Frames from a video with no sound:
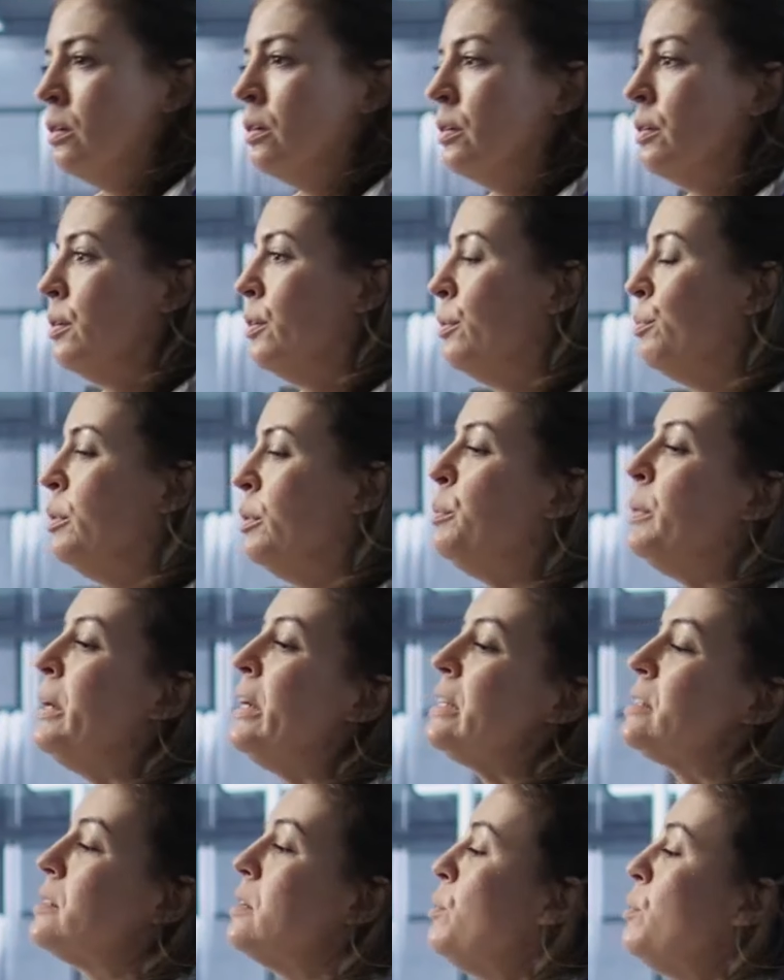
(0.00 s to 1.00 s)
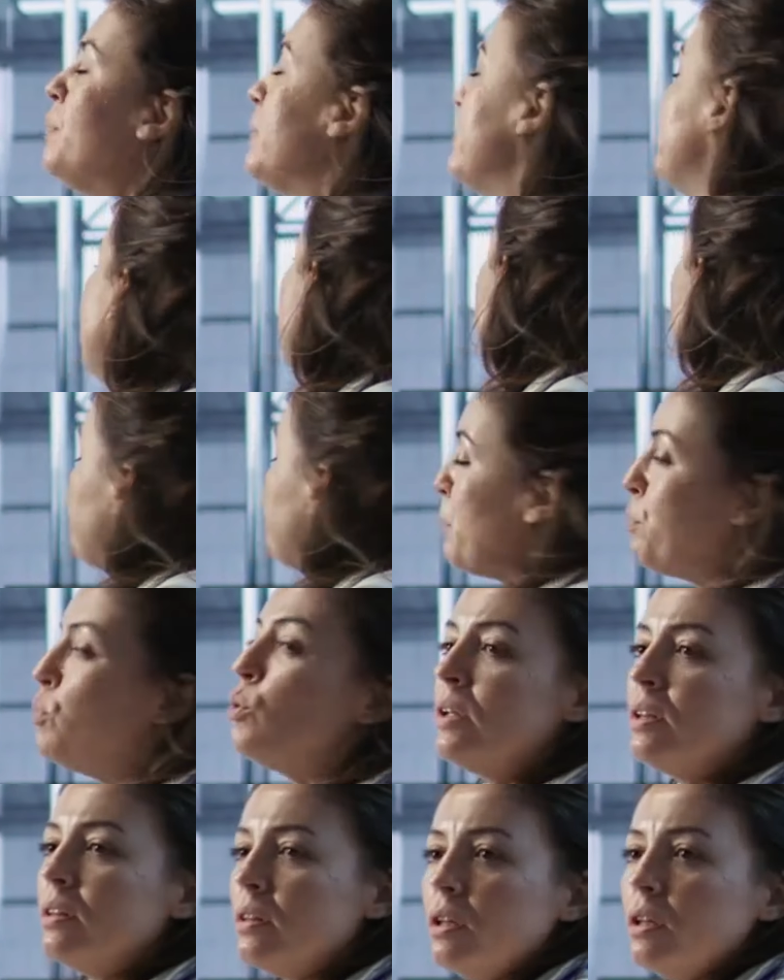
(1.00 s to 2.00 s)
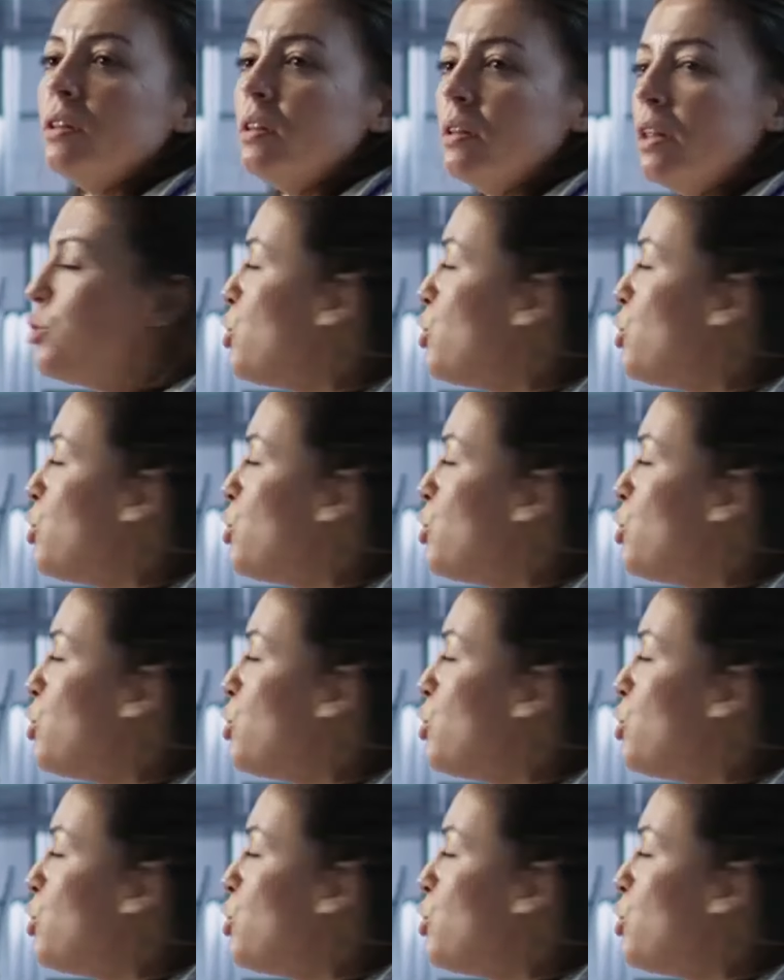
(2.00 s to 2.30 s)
repetitive tasks, freeing up your time for